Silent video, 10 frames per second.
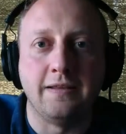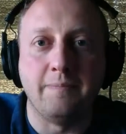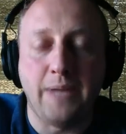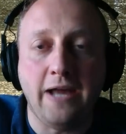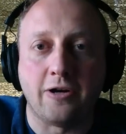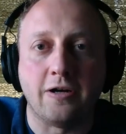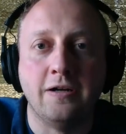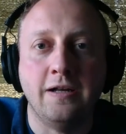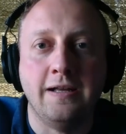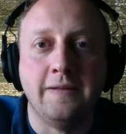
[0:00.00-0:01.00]
the better.
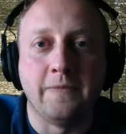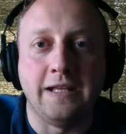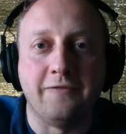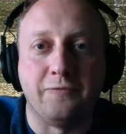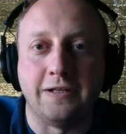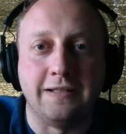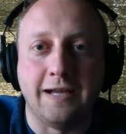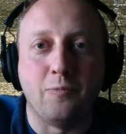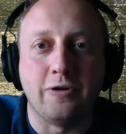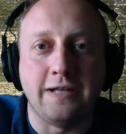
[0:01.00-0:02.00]
If we can
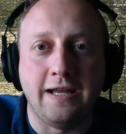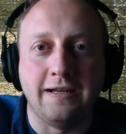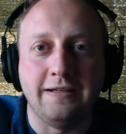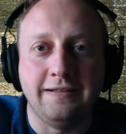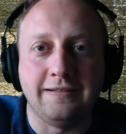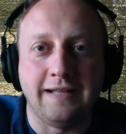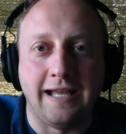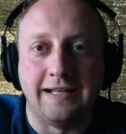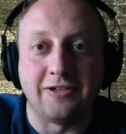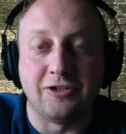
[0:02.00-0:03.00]
get more data
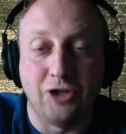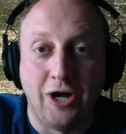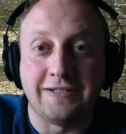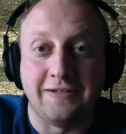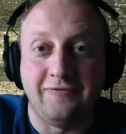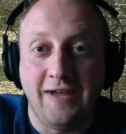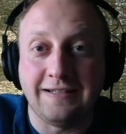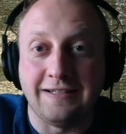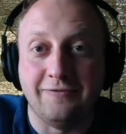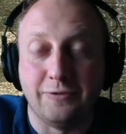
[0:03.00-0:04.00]
and it's cost
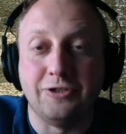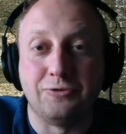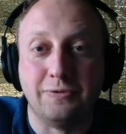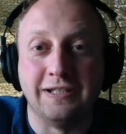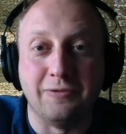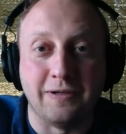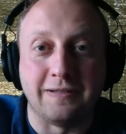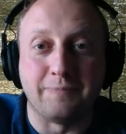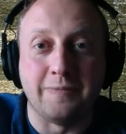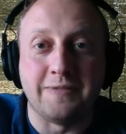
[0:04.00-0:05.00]
effective, which is really what
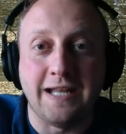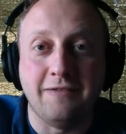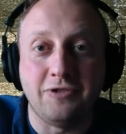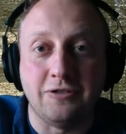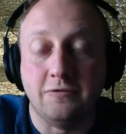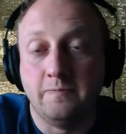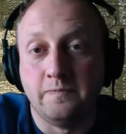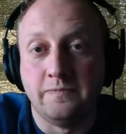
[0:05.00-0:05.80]
it comes down to,